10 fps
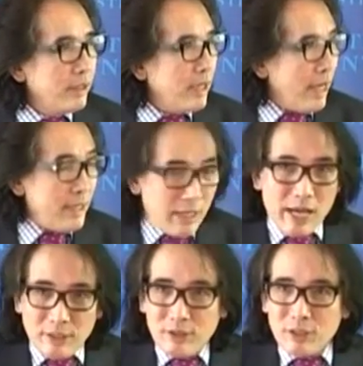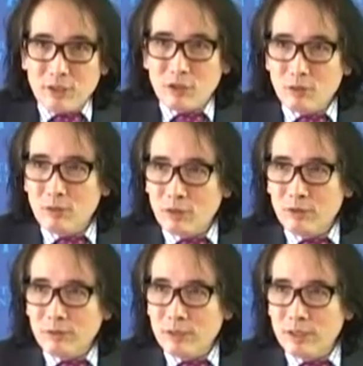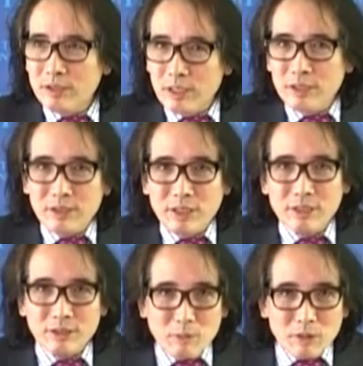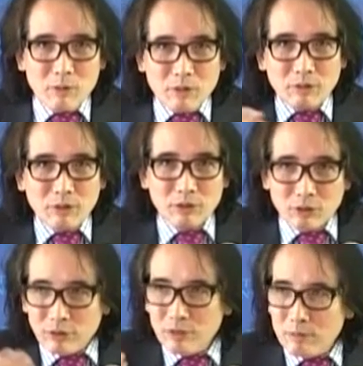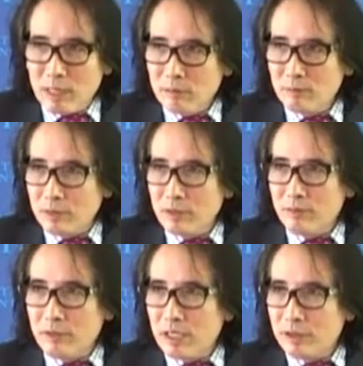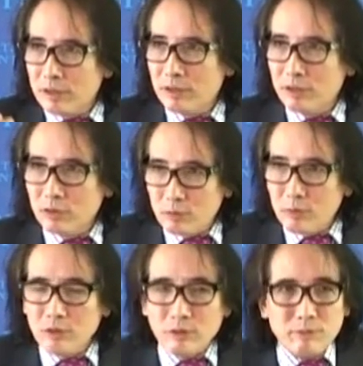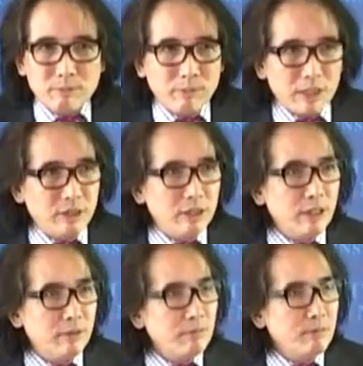The answers to all of these things, we'll talk about a bit of that tomorrow. But